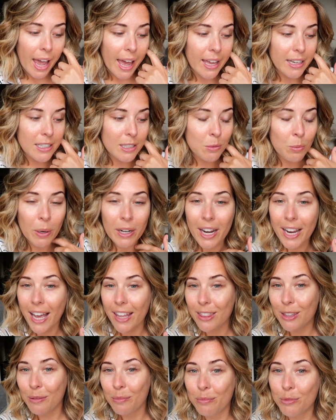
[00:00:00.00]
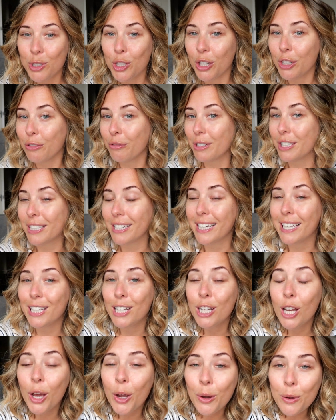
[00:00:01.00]
And when I had them done originally,
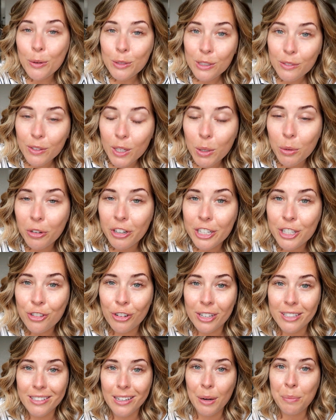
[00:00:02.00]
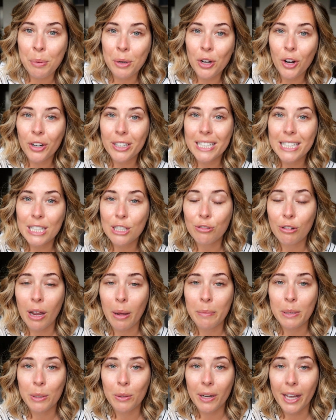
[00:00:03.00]
loads of you were interested. I put it on
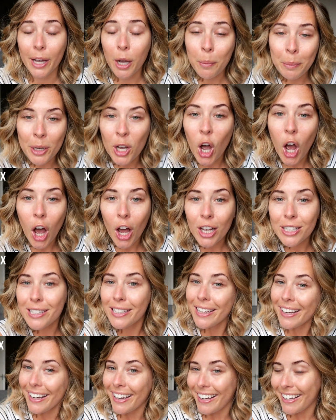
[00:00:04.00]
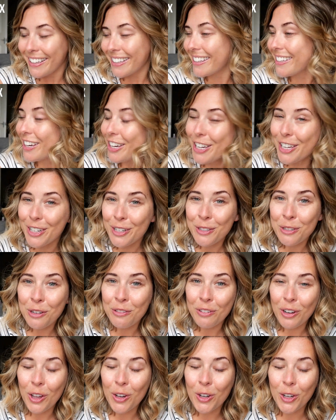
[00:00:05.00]
Instagram and you were like, oh my god, are you going to
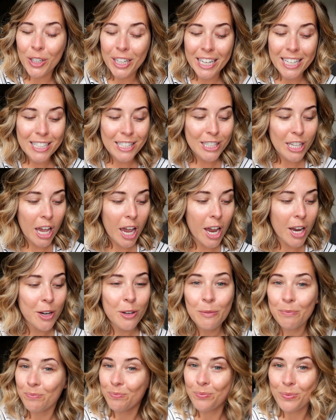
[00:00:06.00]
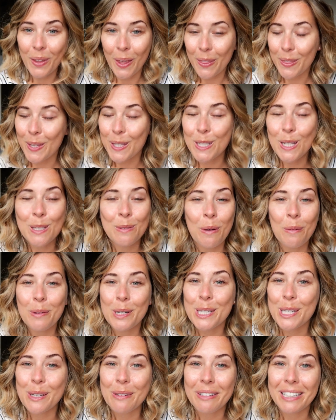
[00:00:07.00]
do a vlog on it? So this is what
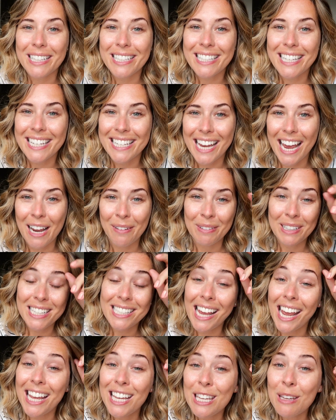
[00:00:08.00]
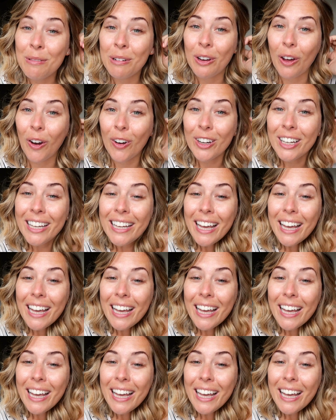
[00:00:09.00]
we're doing today. I'm going to take you along.